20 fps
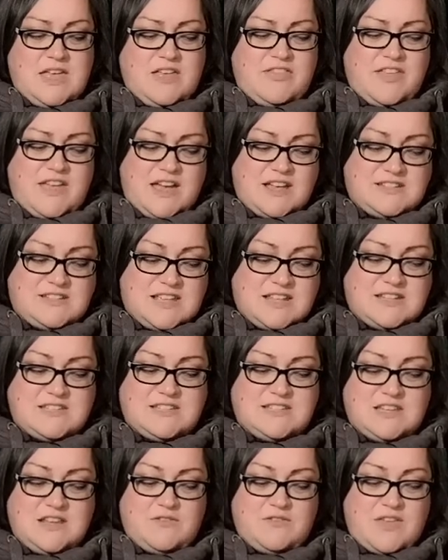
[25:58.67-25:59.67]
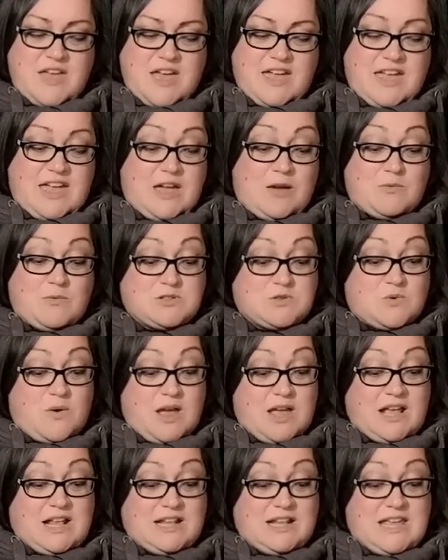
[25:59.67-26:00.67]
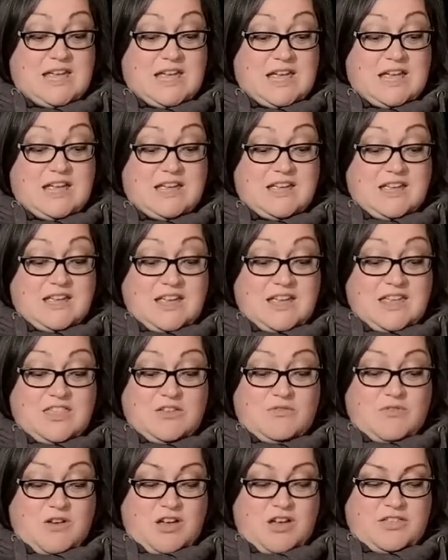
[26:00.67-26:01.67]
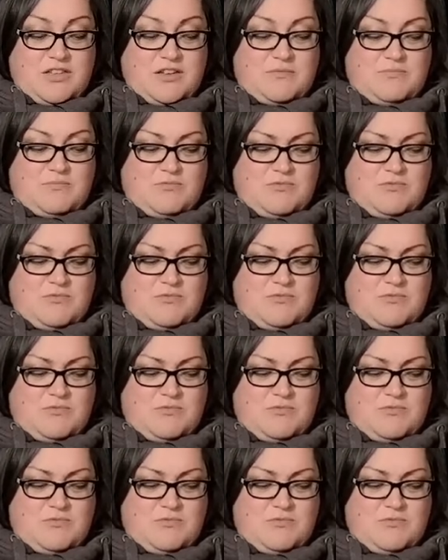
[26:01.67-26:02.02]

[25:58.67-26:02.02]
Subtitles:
The identity of their king was quite clear in the rather